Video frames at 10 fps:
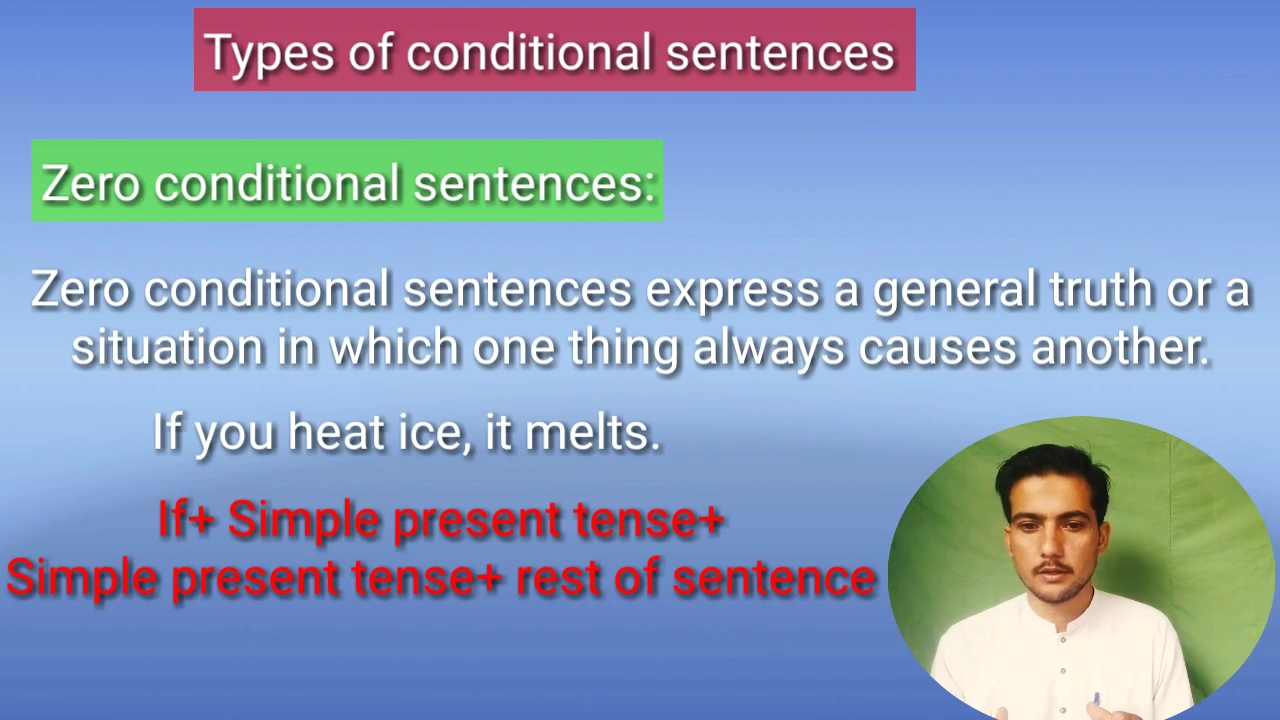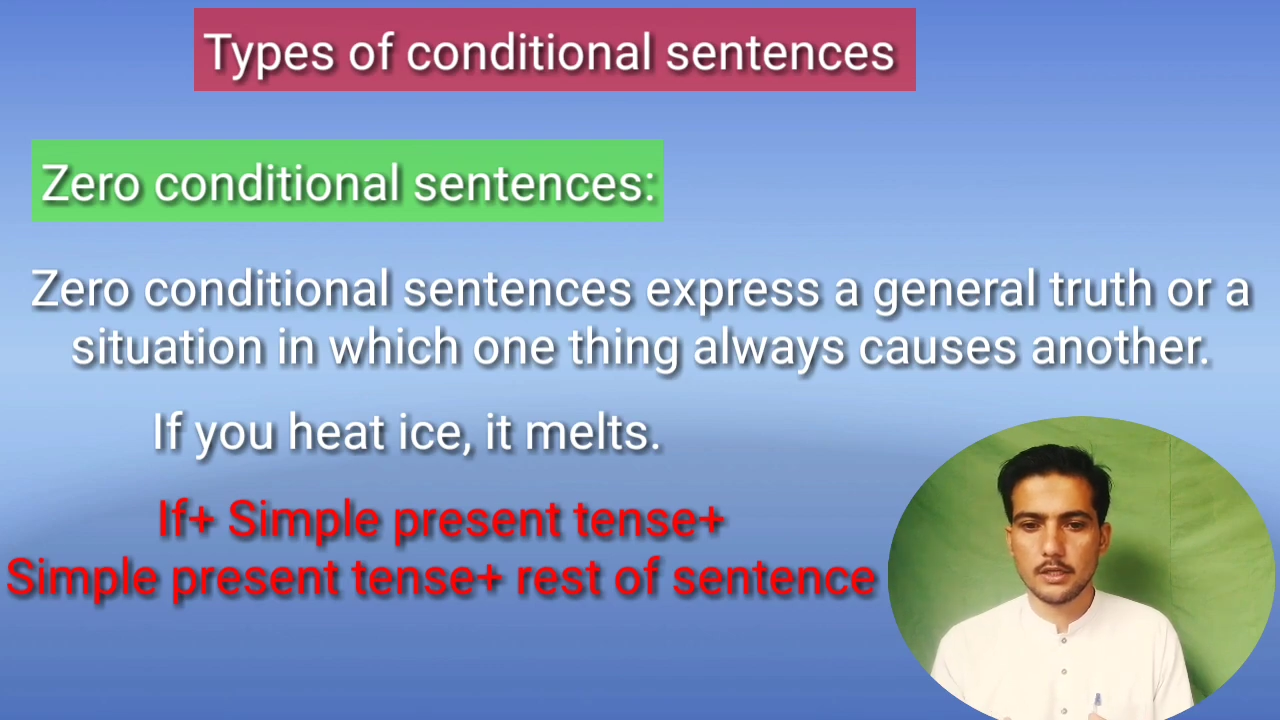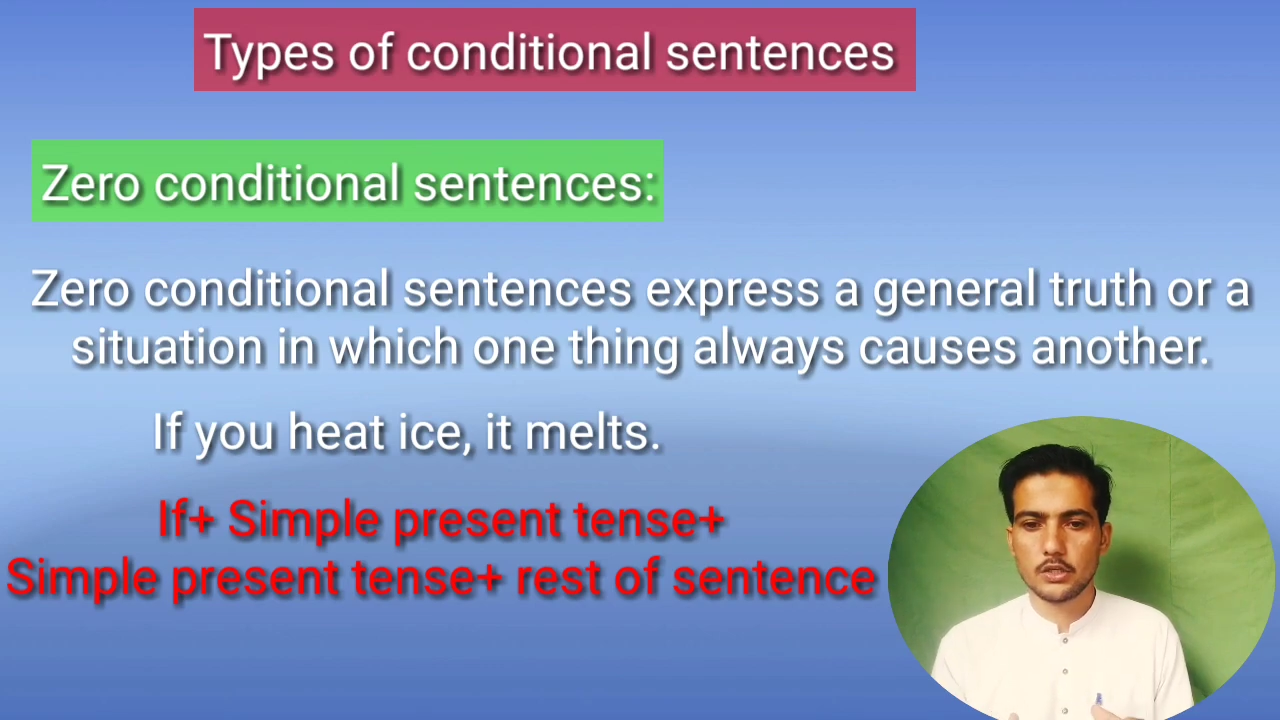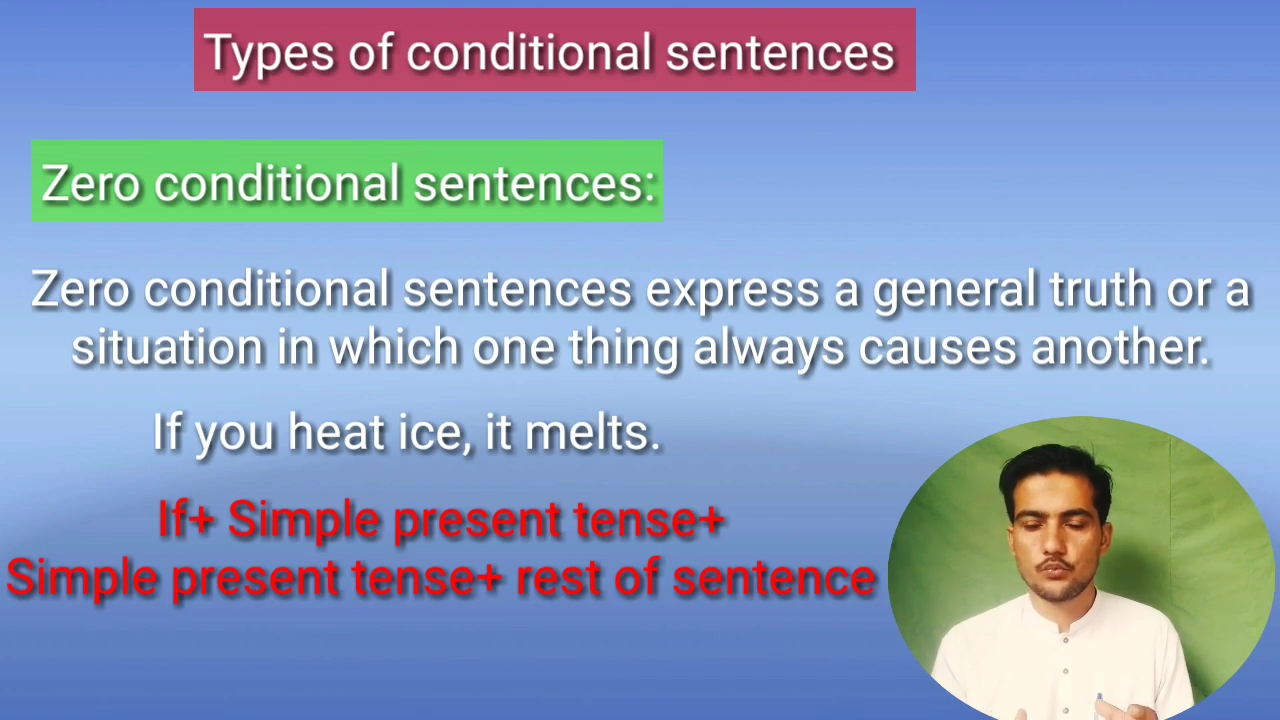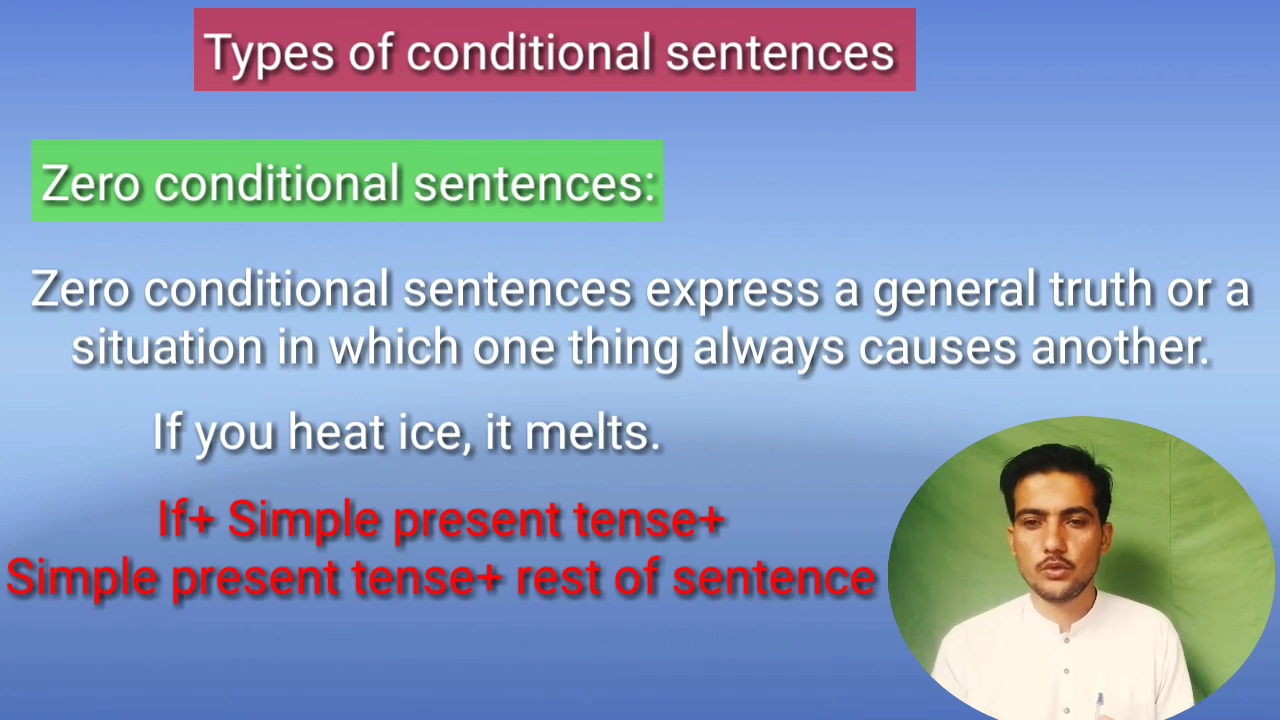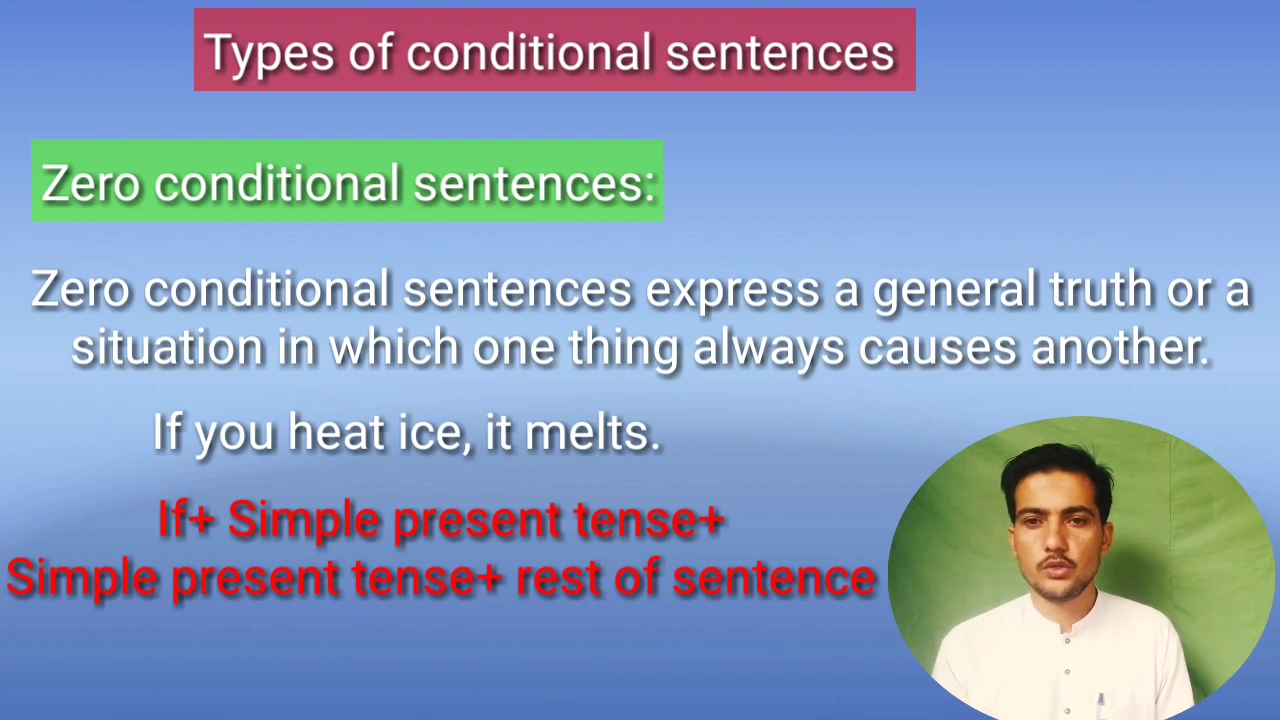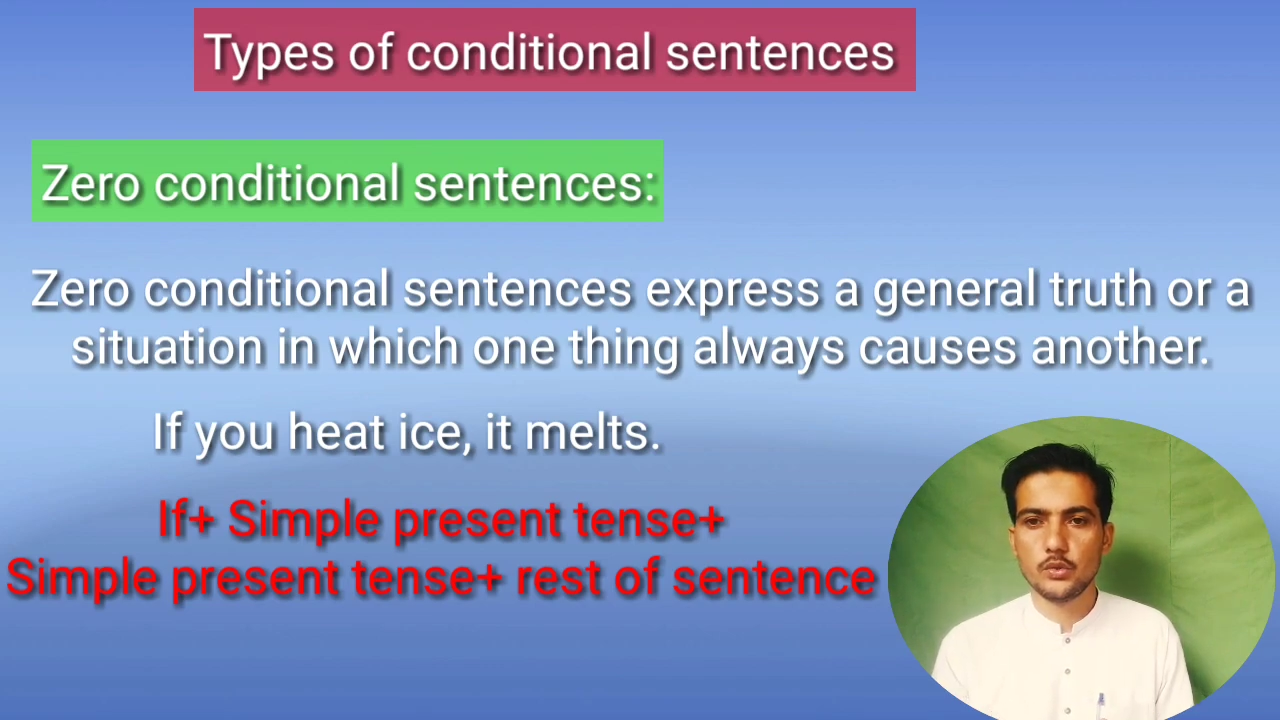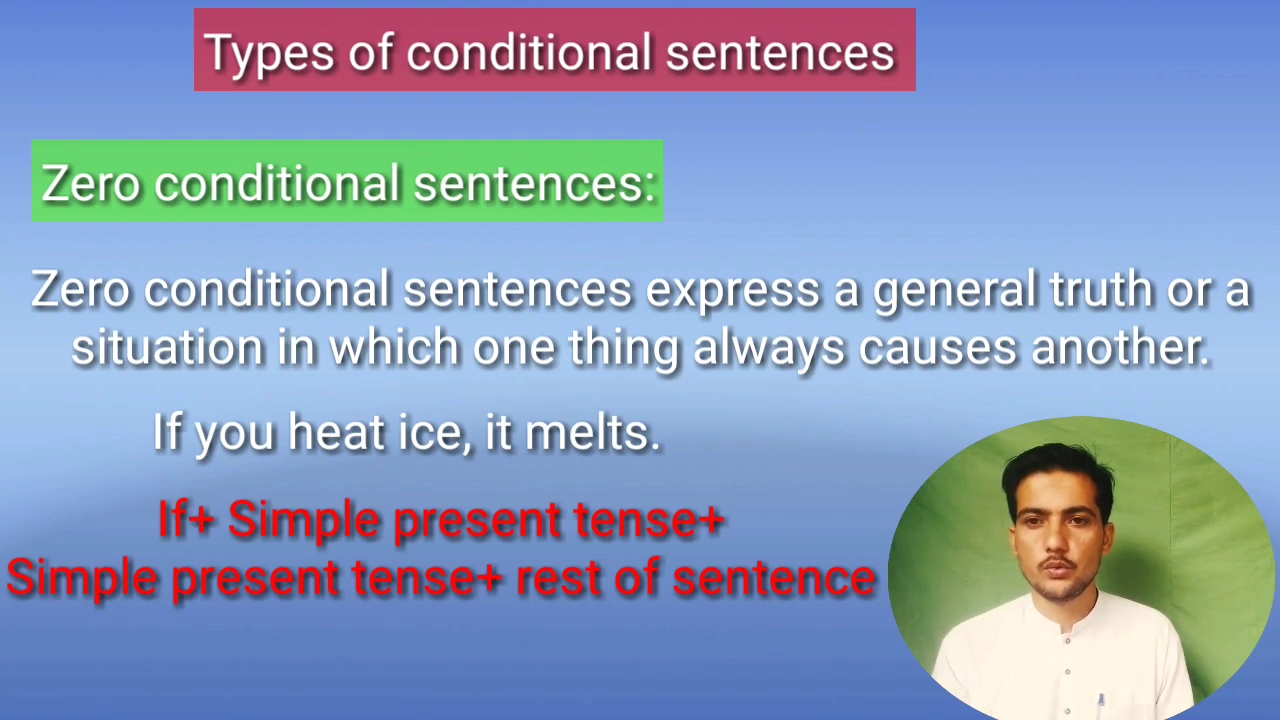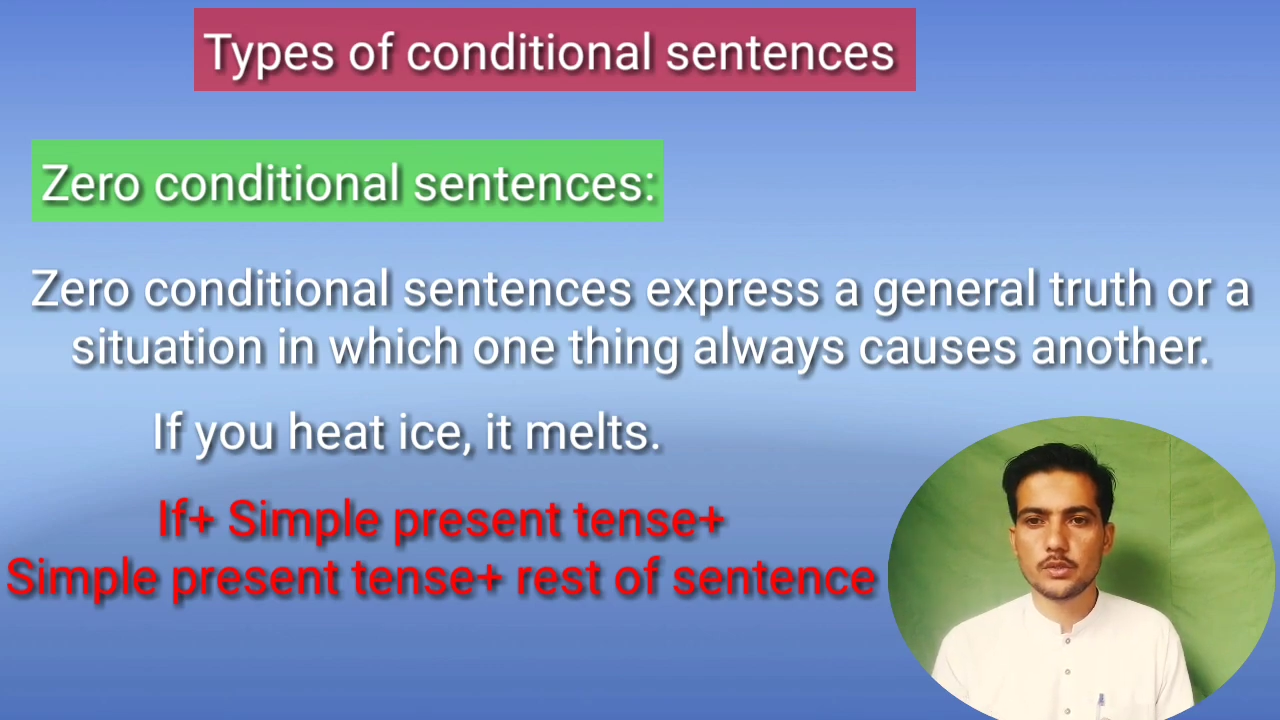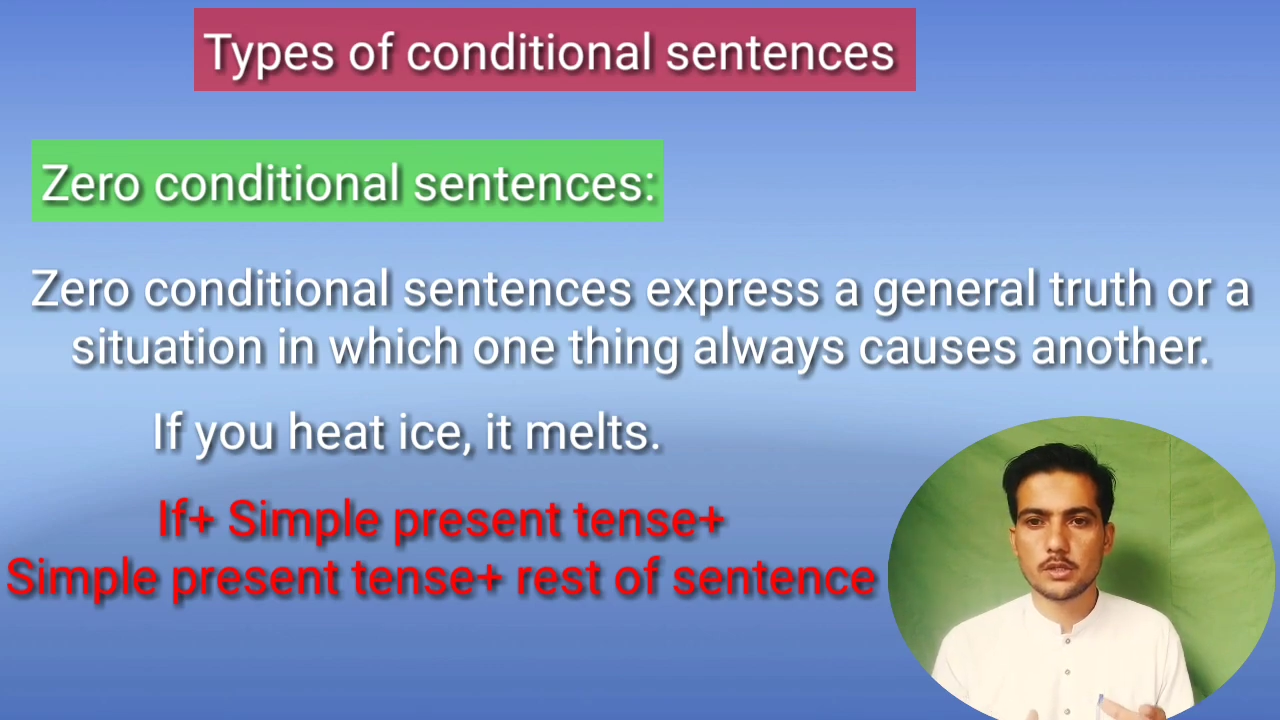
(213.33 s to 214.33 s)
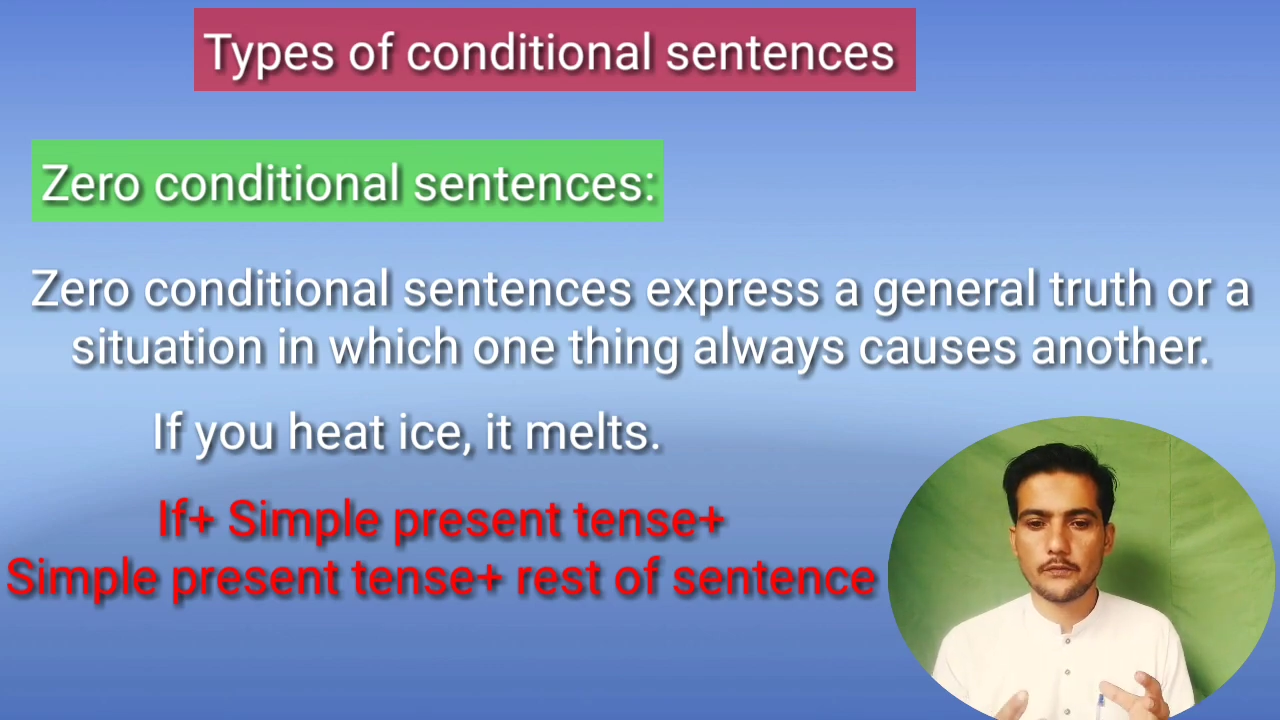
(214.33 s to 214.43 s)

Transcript: that we used